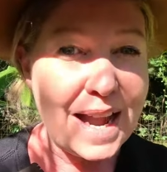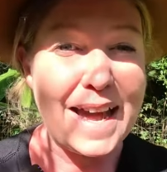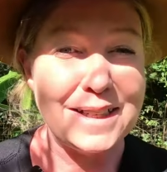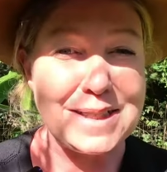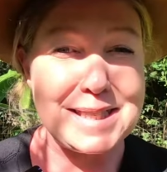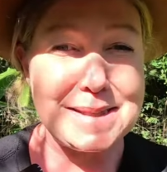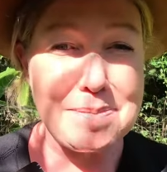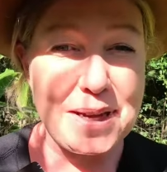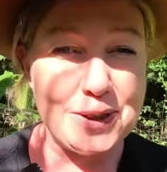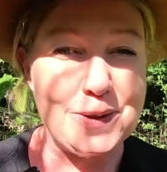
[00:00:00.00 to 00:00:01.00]
And it
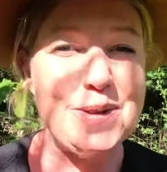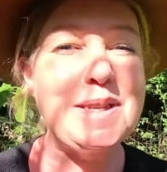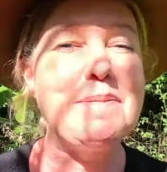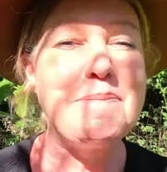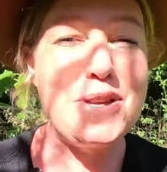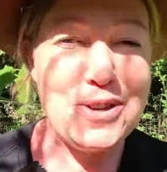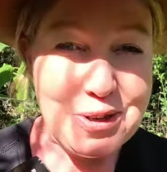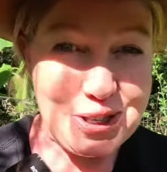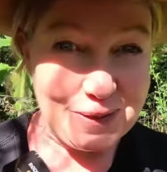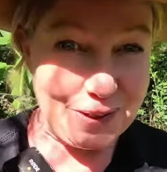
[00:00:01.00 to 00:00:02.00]
smells
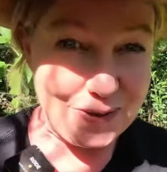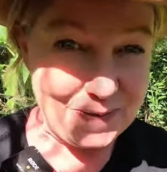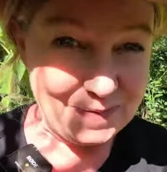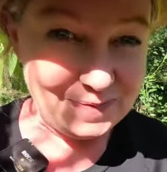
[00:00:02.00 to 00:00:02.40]
beautiful.